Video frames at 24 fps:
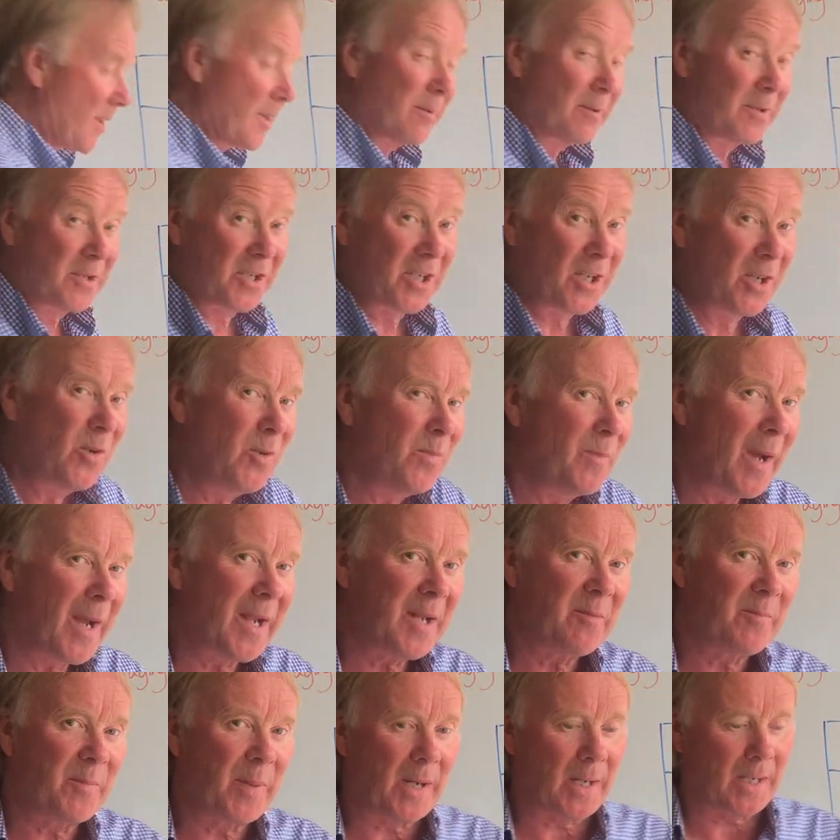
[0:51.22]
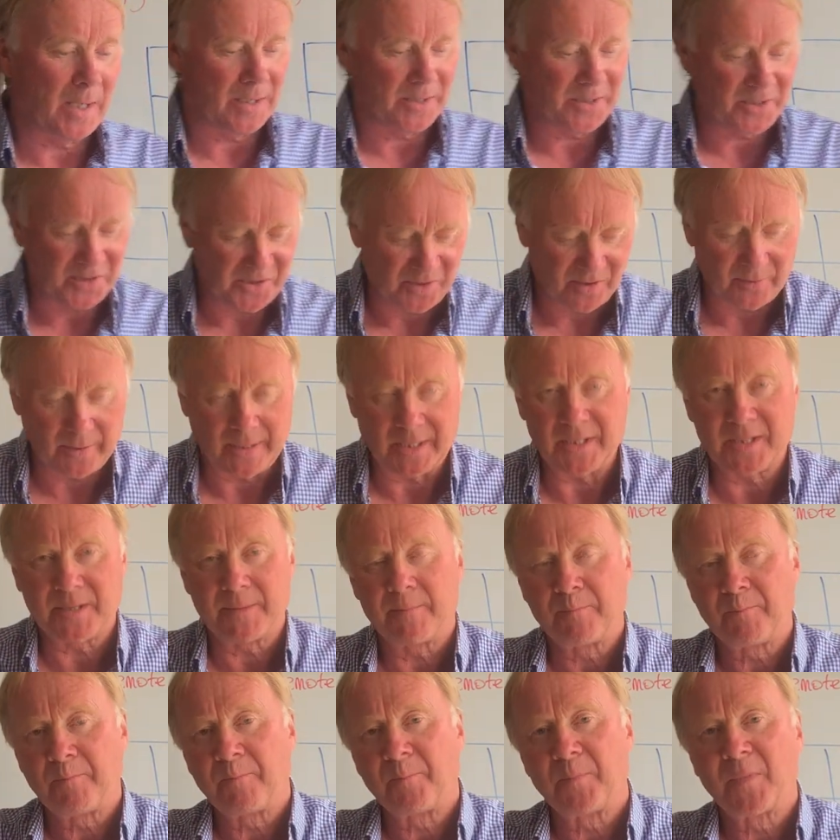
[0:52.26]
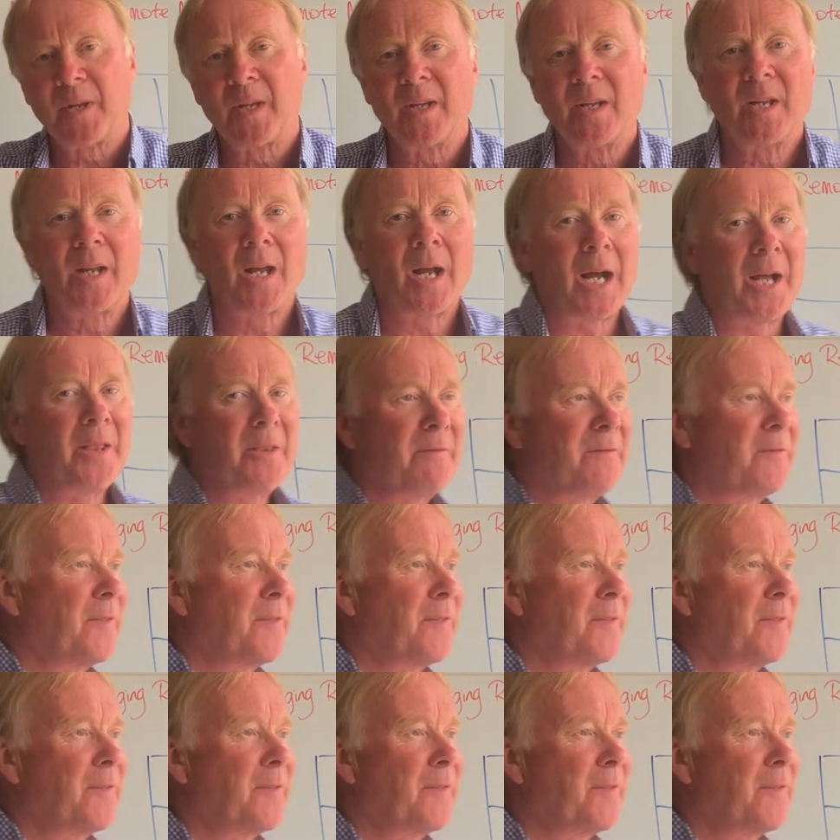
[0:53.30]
there are two main parts to it. And the